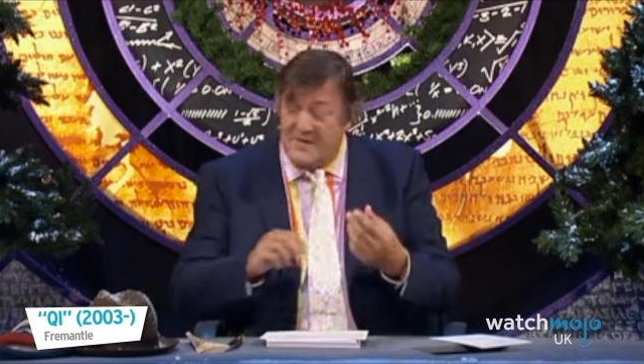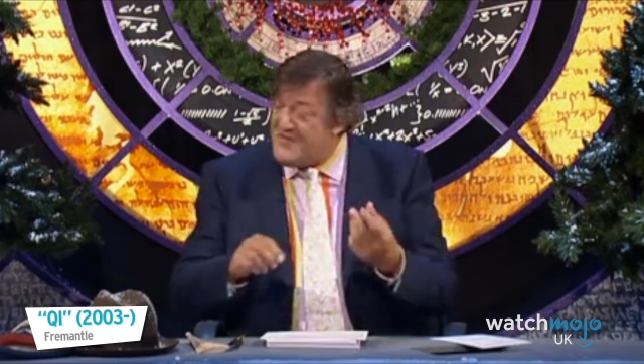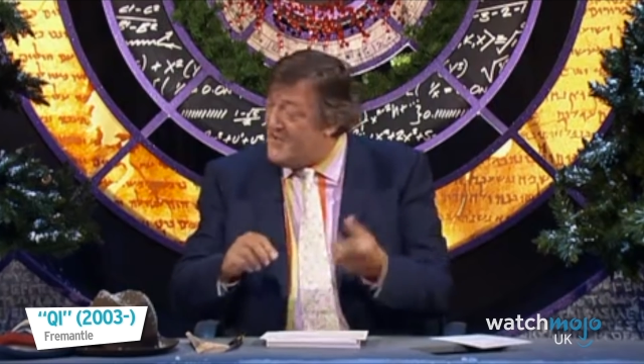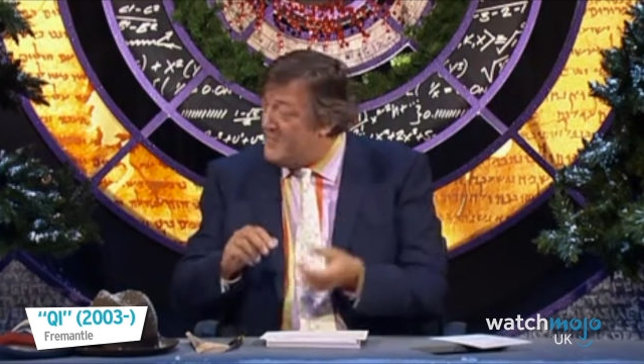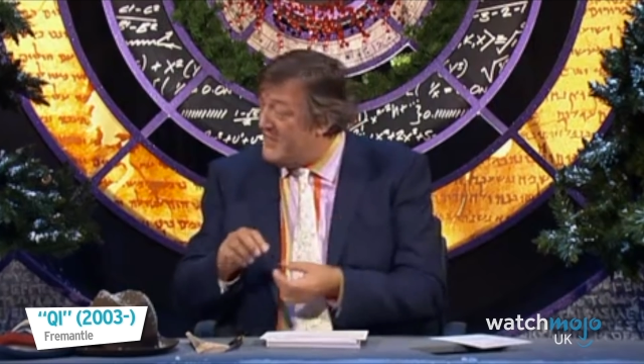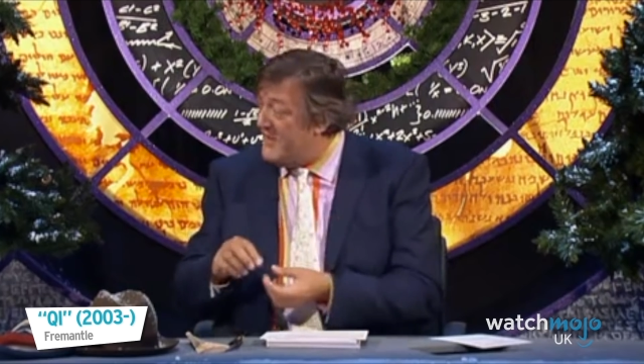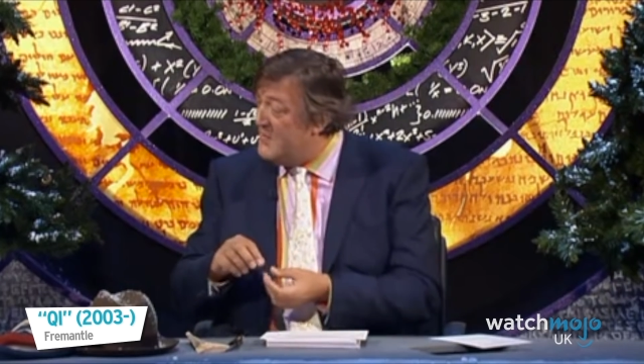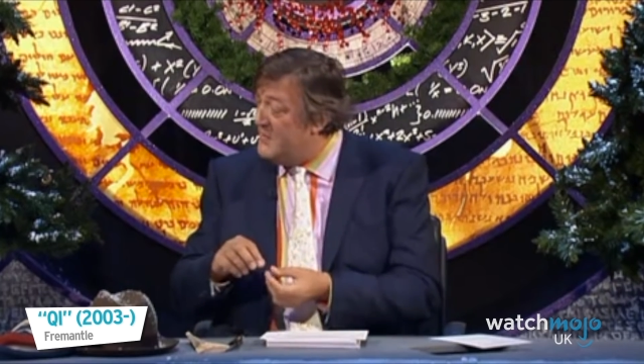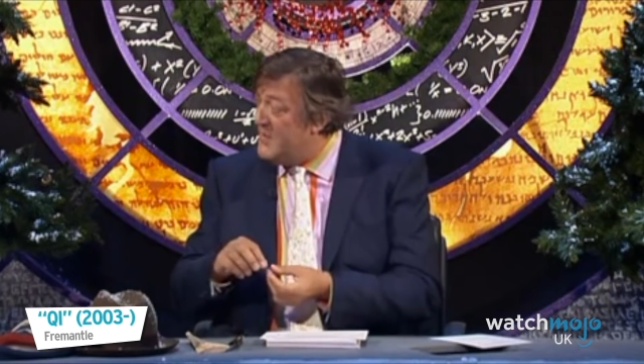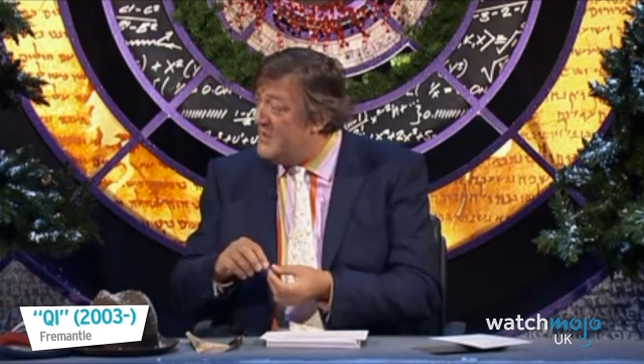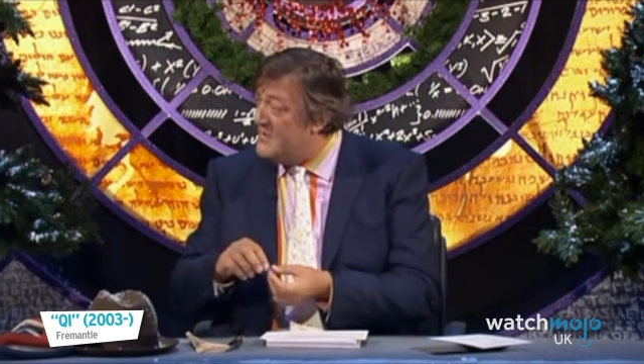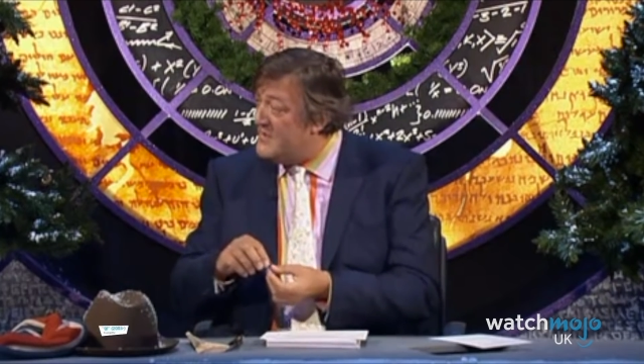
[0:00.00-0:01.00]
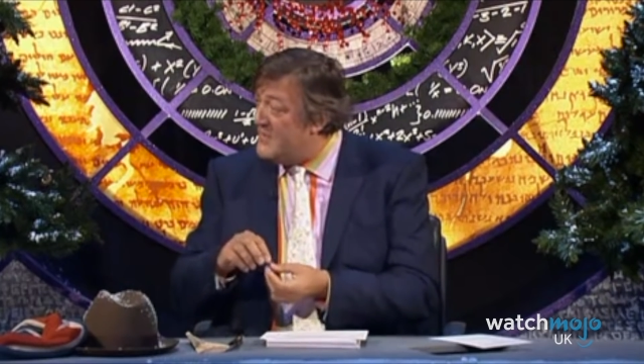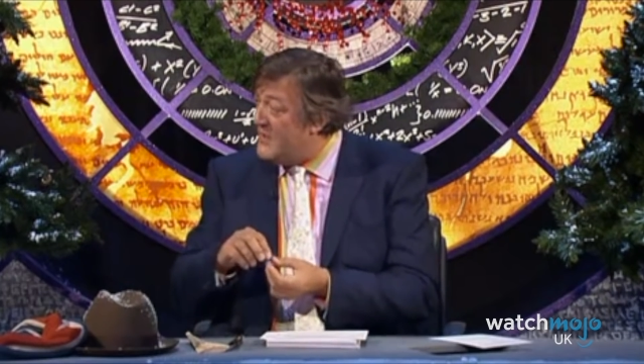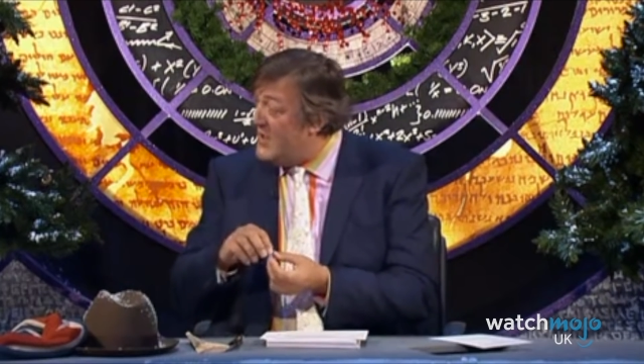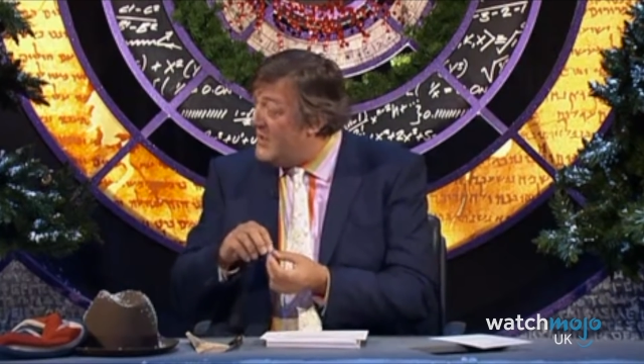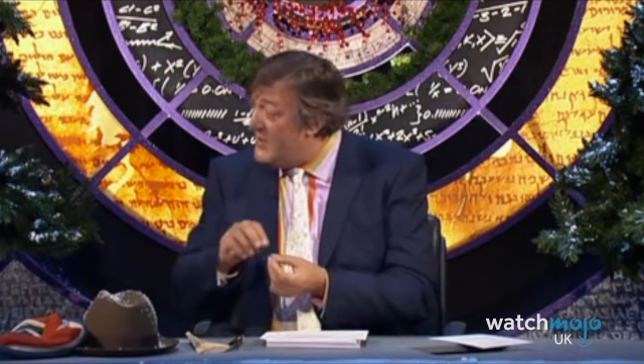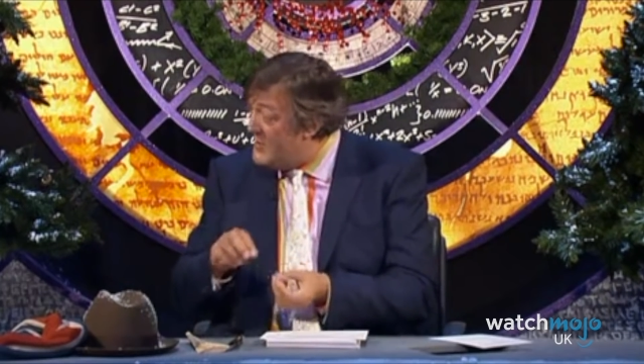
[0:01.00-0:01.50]
something that burnt at a very
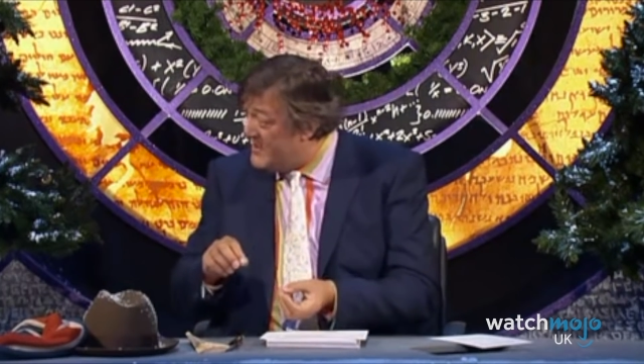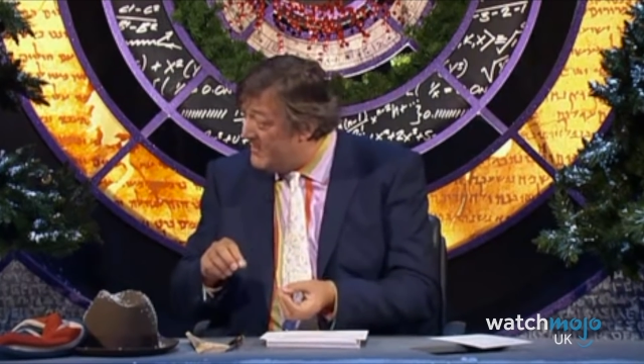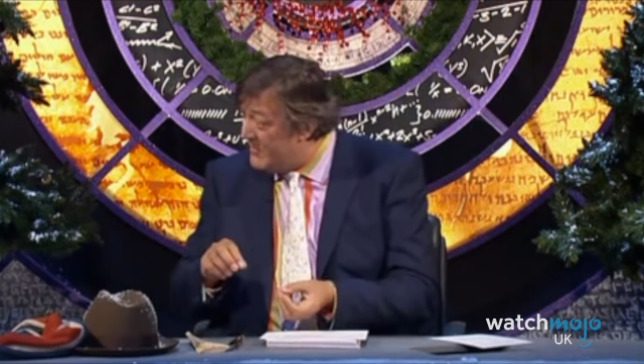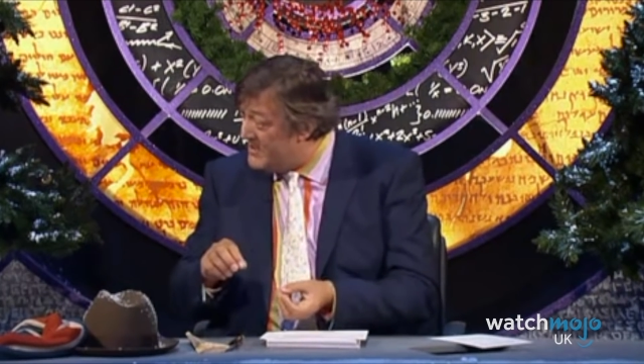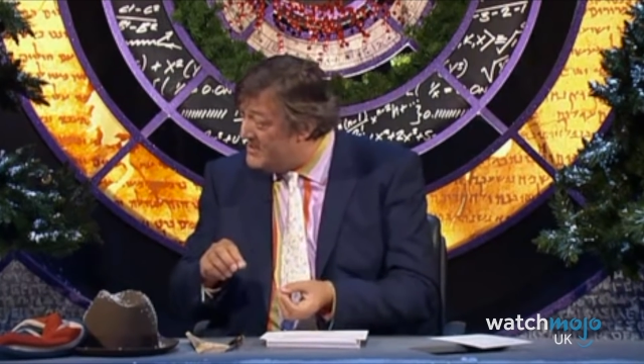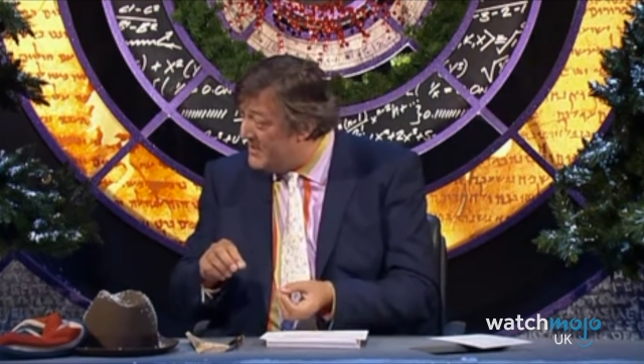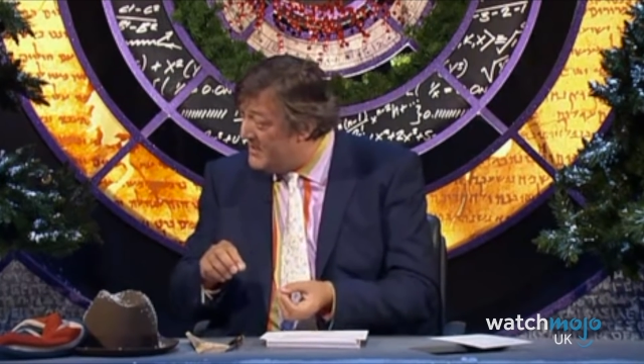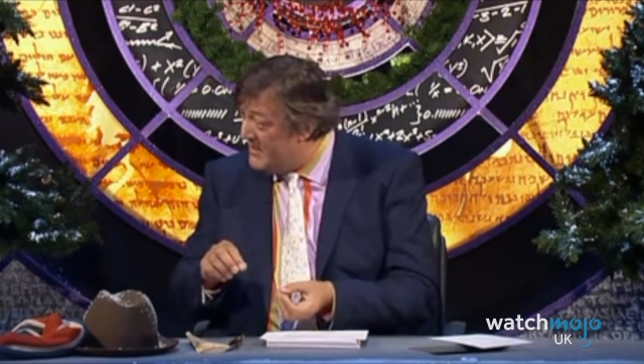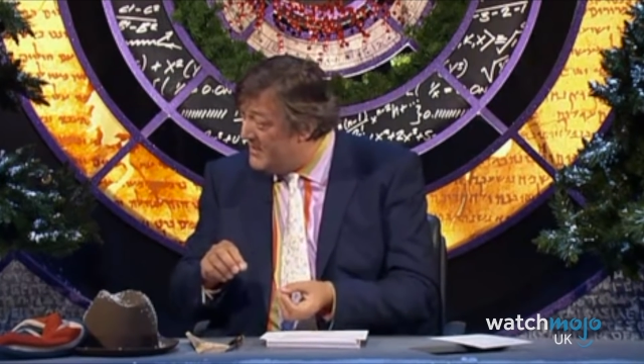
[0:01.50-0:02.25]
low temperature,